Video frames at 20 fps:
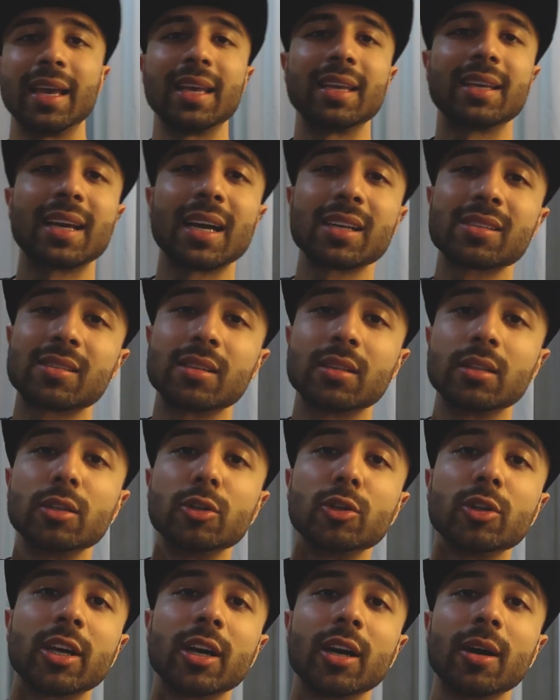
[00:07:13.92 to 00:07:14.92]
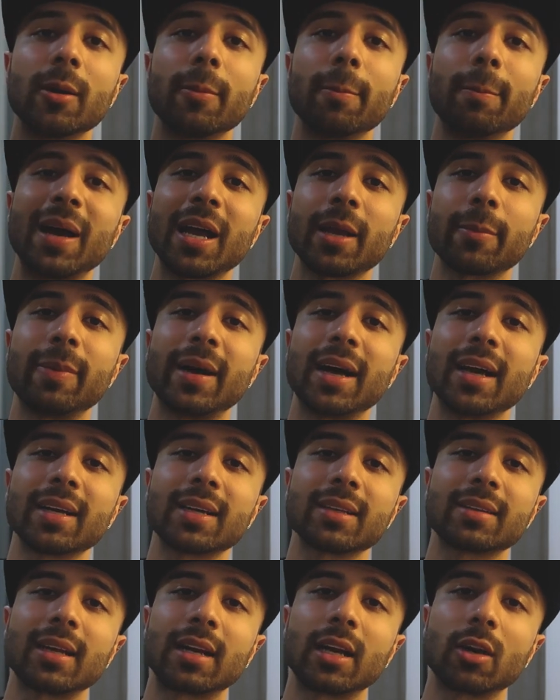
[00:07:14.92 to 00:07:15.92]
A Gaston Luger
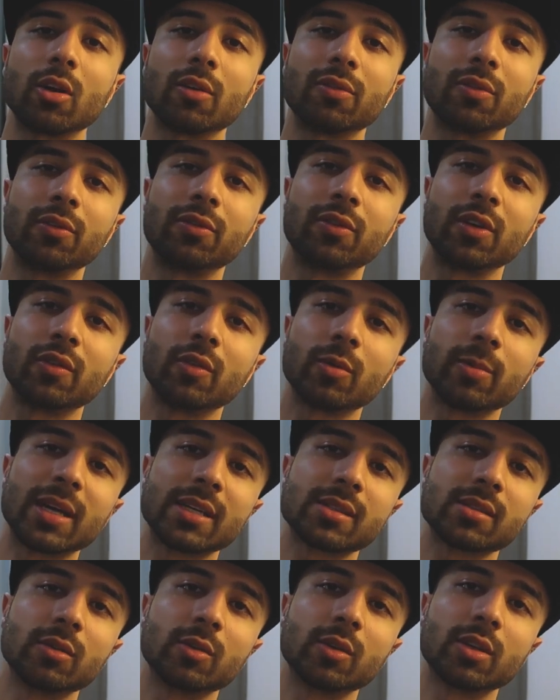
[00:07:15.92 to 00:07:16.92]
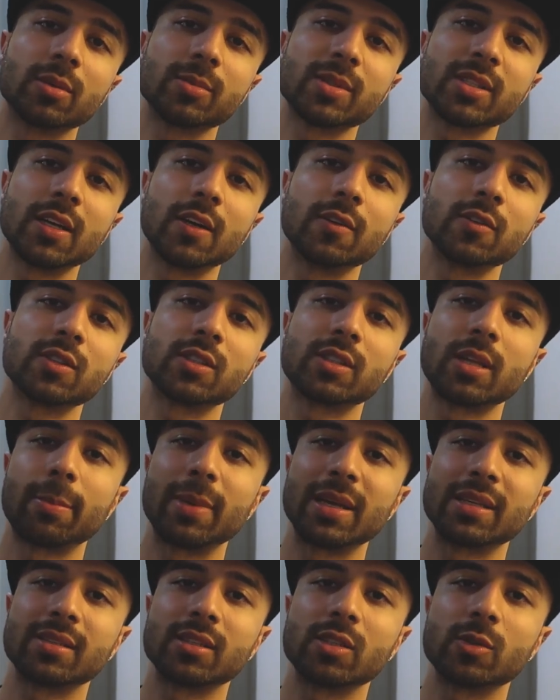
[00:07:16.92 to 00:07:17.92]
backpack that I got for free from Gaston Luger themselves. They're
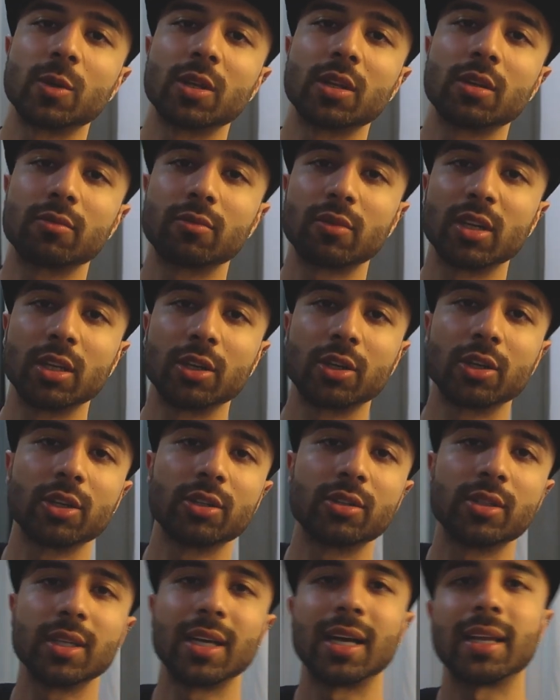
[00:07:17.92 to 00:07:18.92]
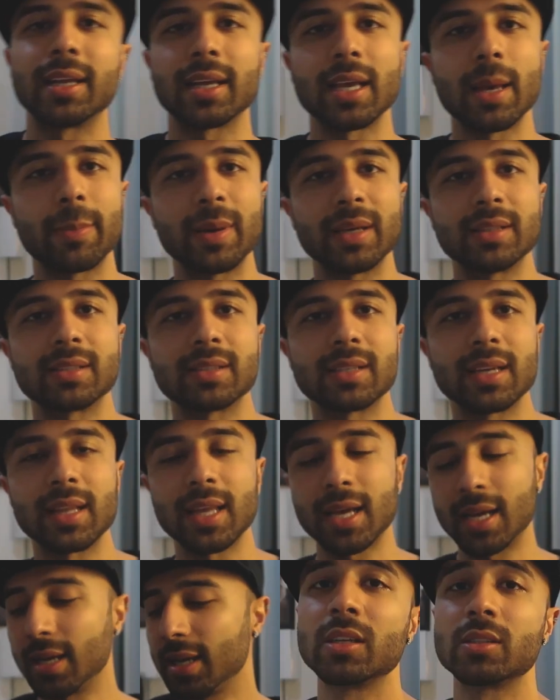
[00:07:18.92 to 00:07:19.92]
based in Sweden, really good, and I get paid to say
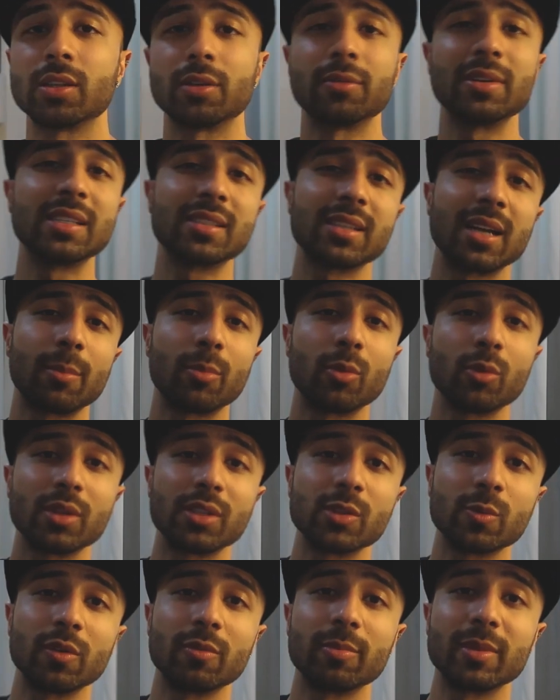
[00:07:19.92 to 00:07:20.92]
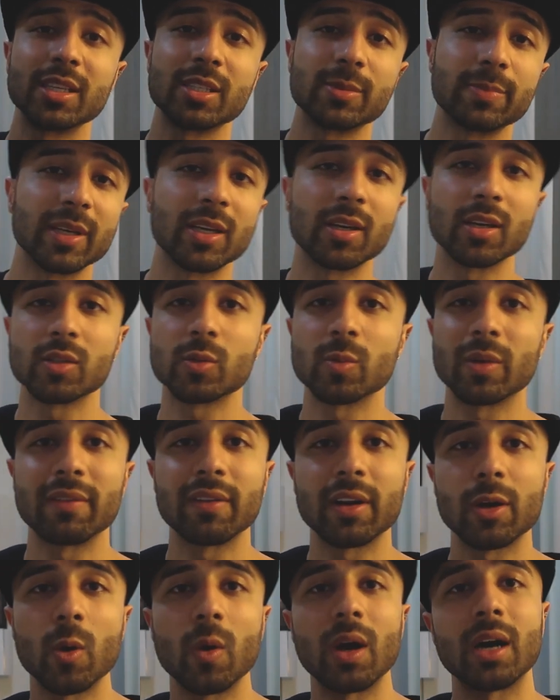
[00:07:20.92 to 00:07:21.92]
that. So the reason I bought this with me is because
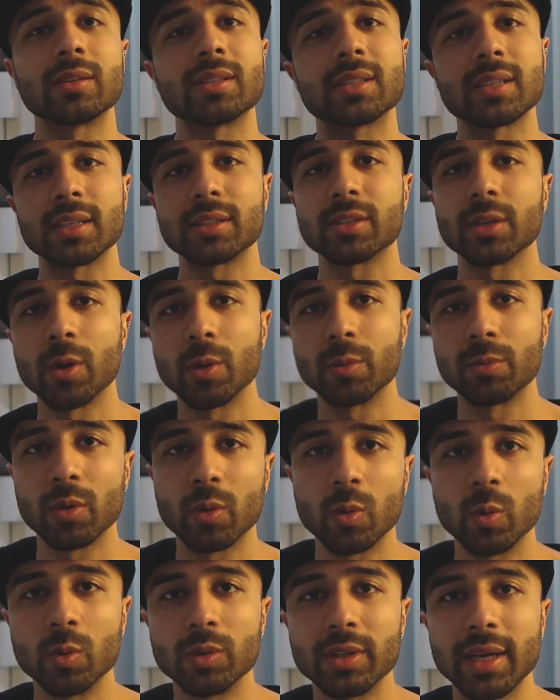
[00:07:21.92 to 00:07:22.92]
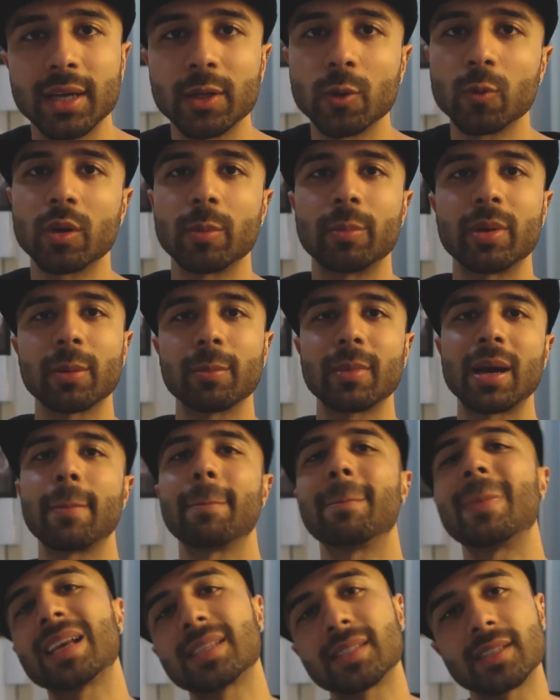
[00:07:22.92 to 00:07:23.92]
whenever I go outside to go and record, I don't want to bring my
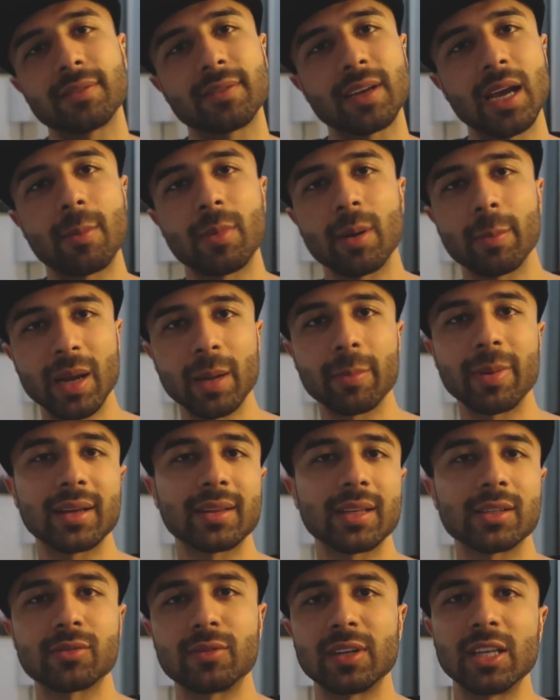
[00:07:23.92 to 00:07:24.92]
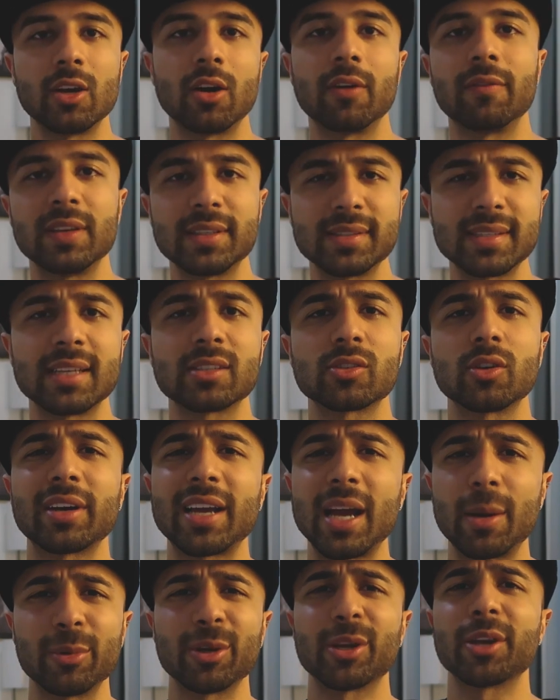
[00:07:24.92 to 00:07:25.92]
massive camera backpack that's really obvious that it's got
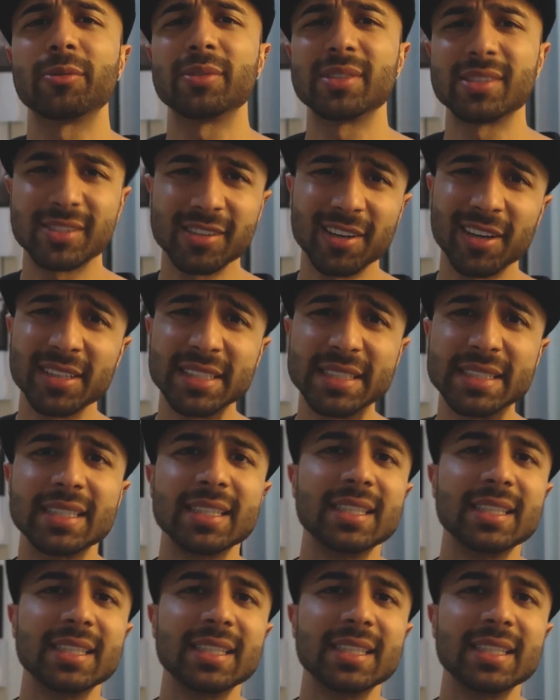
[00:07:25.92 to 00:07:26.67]
camera gear inside.